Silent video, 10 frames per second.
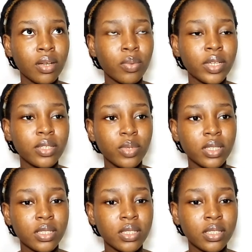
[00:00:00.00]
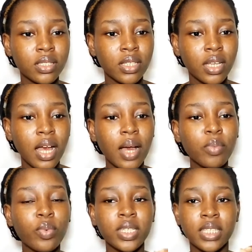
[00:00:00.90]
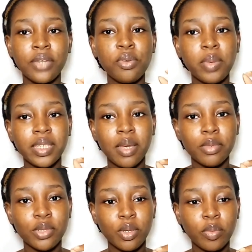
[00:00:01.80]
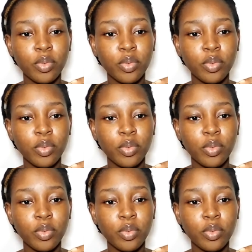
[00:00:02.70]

Wait. Wait, I know my time is up,